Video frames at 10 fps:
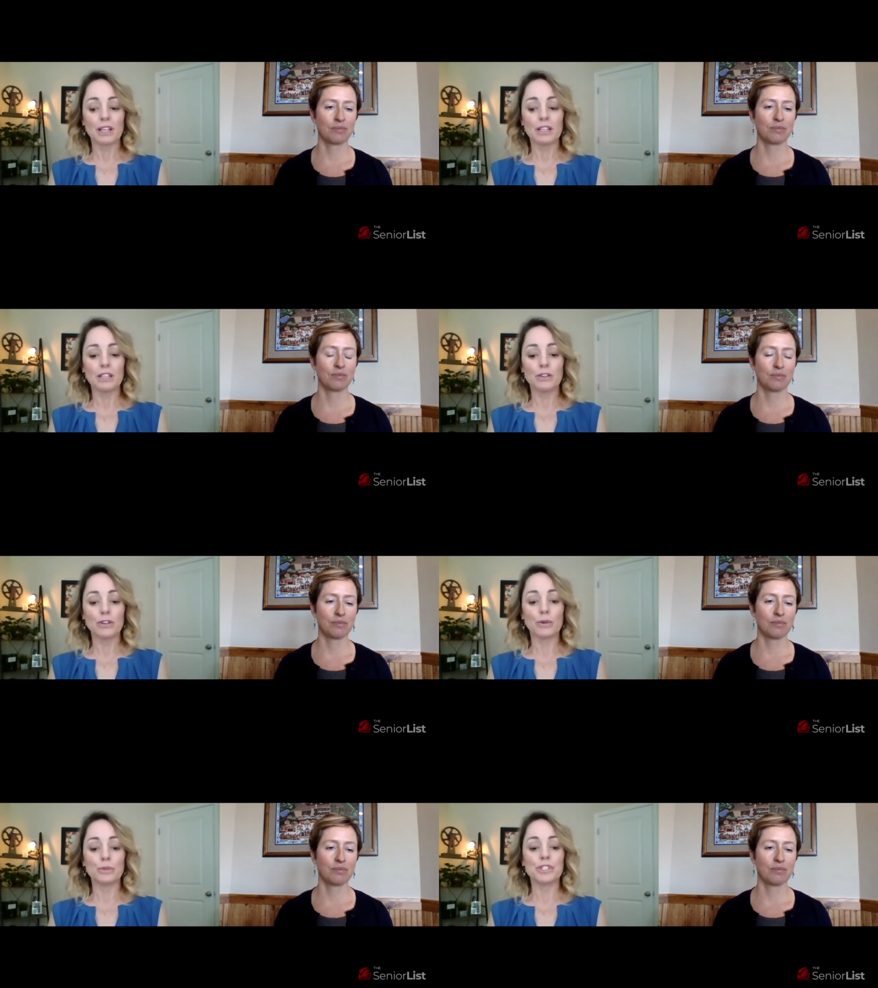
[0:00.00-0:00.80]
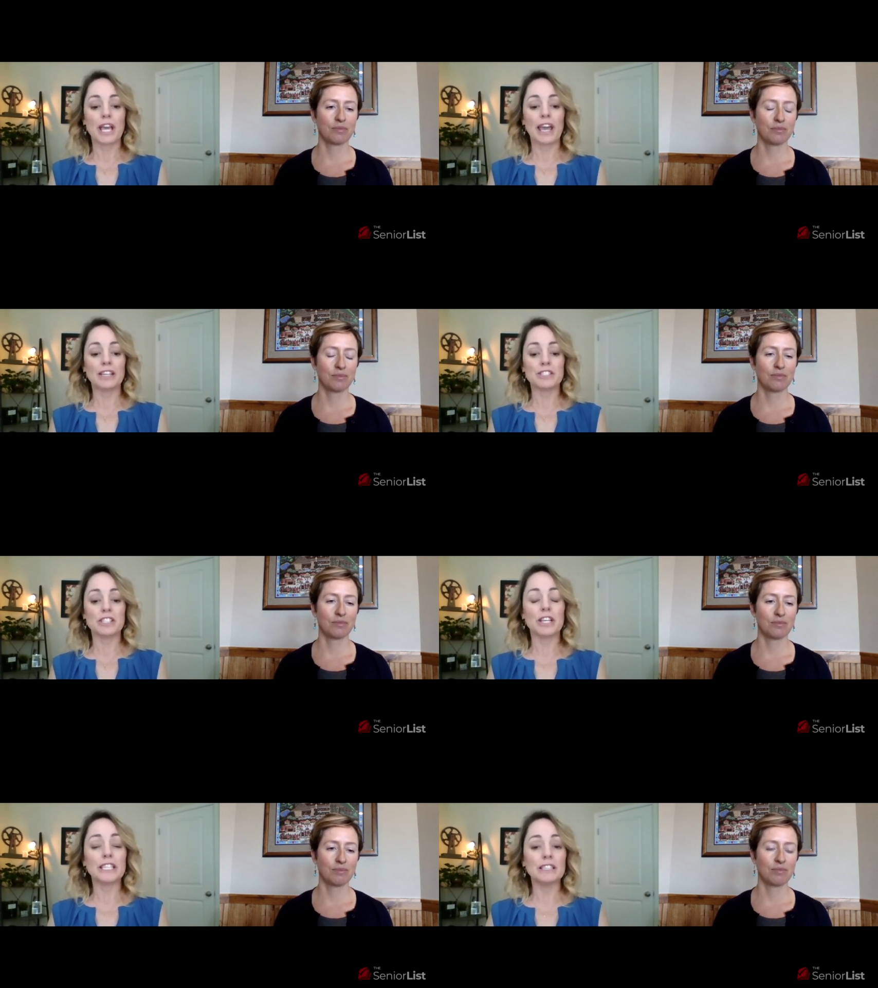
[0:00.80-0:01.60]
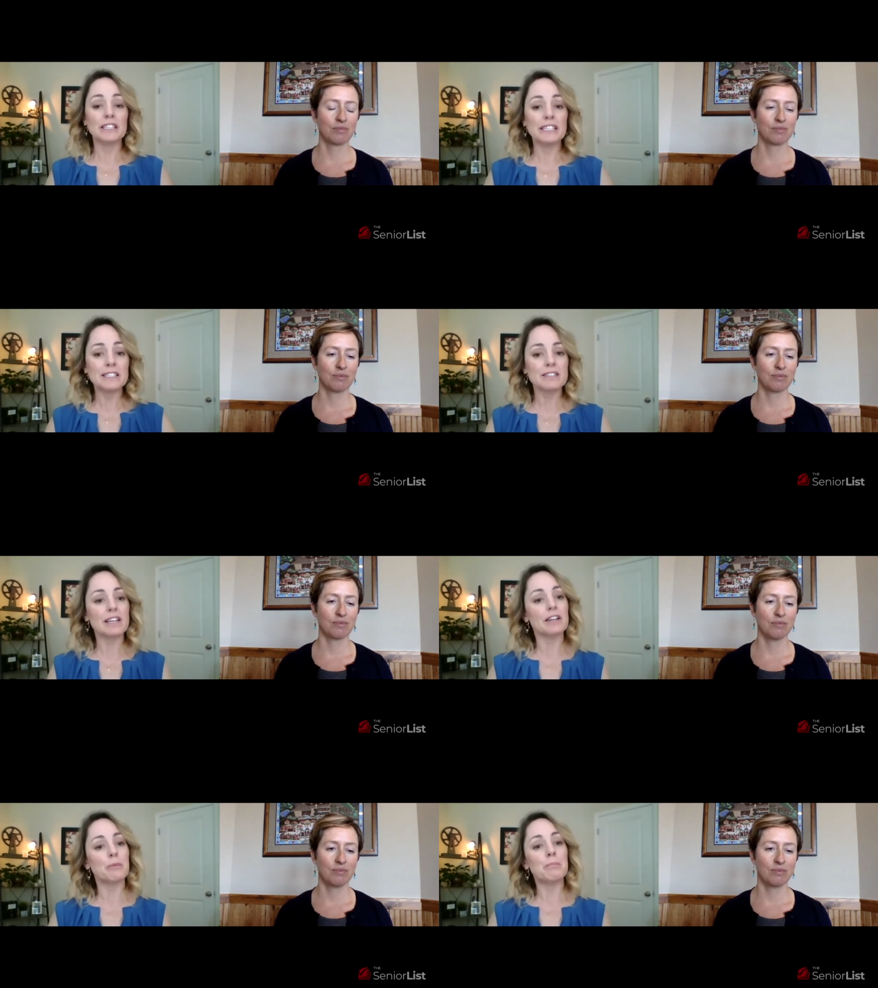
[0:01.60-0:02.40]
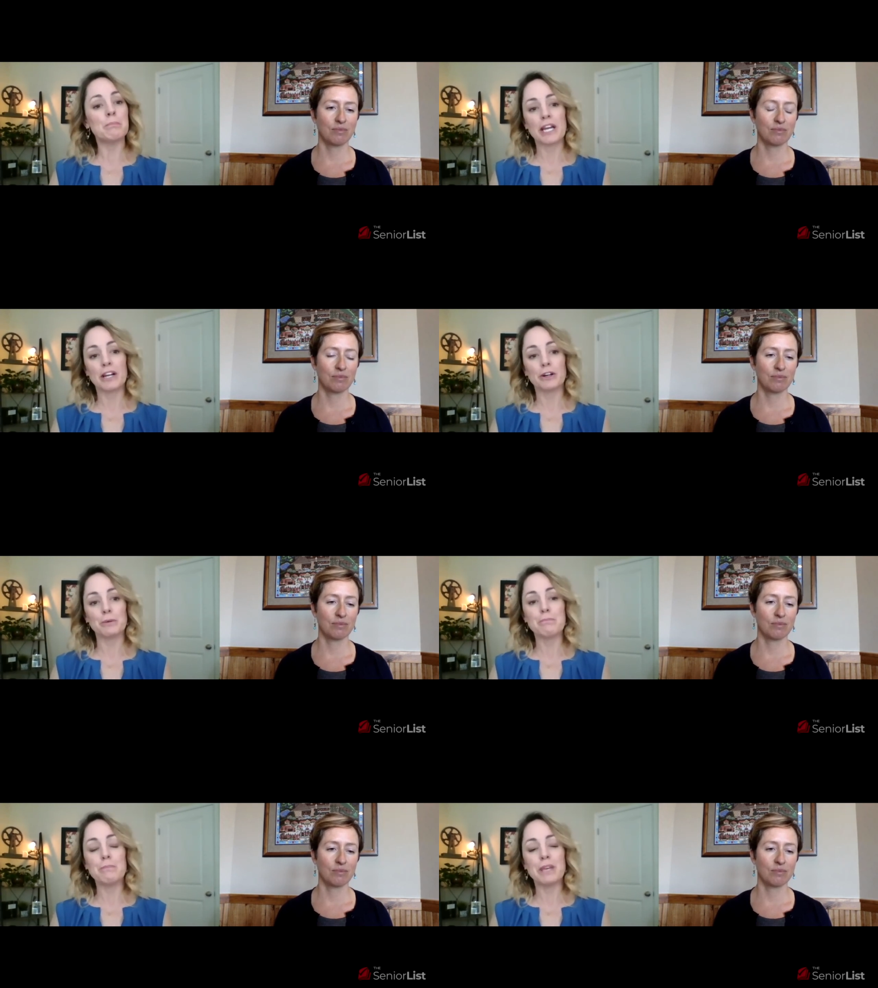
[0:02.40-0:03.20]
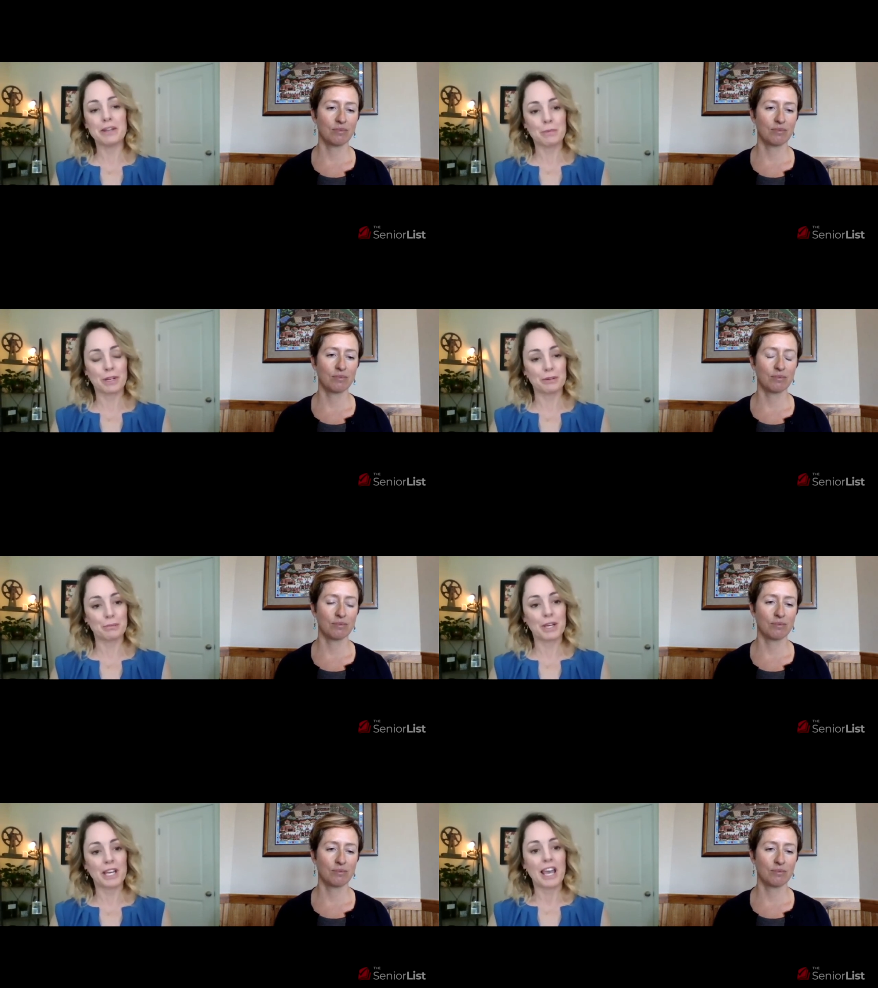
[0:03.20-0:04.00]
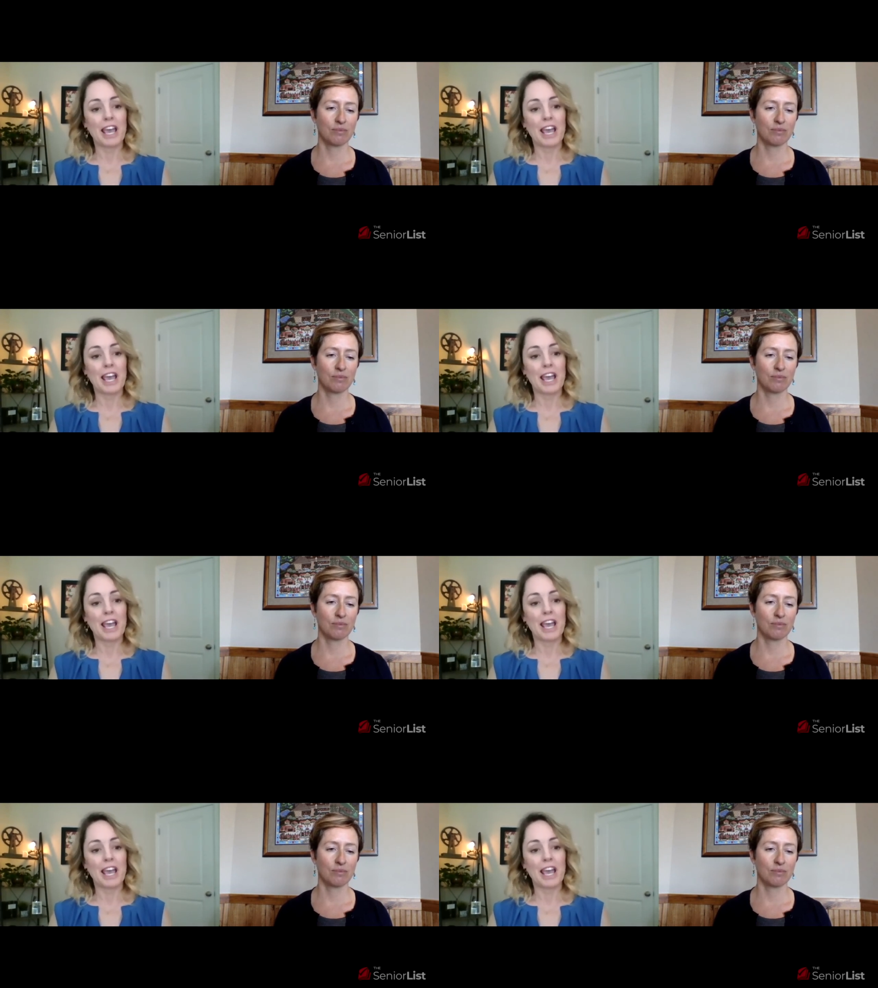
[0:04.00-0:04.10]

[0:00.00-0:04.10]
Speaker 1: you know, to, ha- to at least at a bare minimum,